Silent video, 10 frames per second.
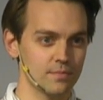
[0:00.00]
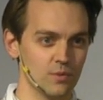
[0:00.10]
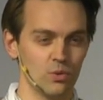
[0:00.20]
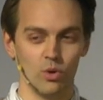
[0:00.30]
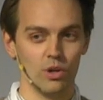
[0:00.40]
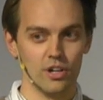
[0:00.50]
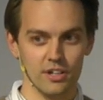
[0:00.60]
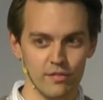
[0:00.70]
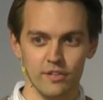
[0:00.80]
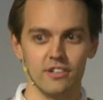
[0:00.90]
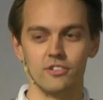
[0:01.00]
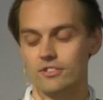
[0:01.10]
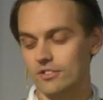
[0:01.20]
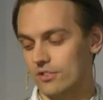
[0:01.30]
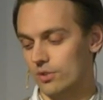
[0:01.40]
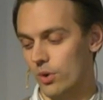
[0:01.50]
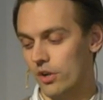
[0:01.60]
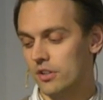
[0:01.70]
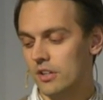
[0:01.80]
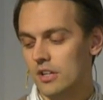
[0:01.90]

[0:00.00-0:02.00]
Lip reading: You've all heard definitions and so on.